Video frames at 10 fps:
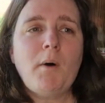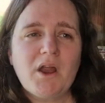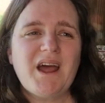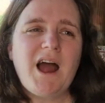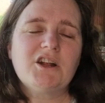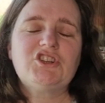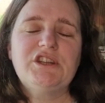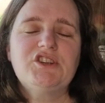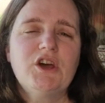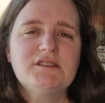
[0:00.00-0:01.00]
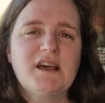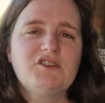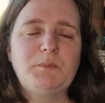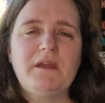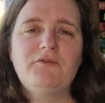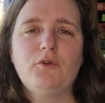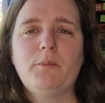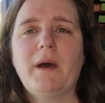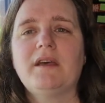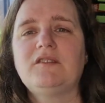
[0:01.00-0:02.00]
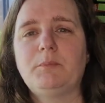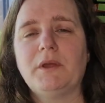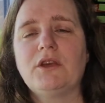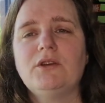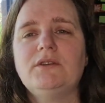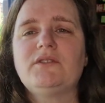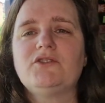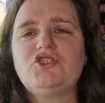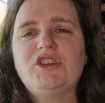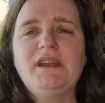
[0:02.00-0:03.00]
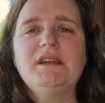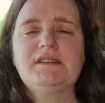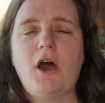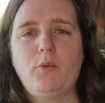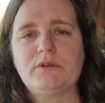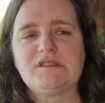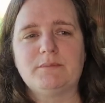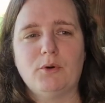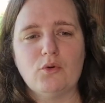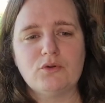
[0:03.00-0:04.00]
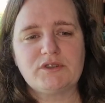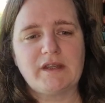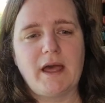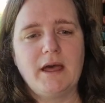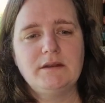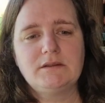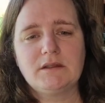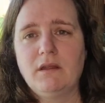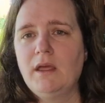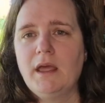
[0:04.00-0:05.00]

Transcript: But it actually turns out to be for the best because she needs help and support and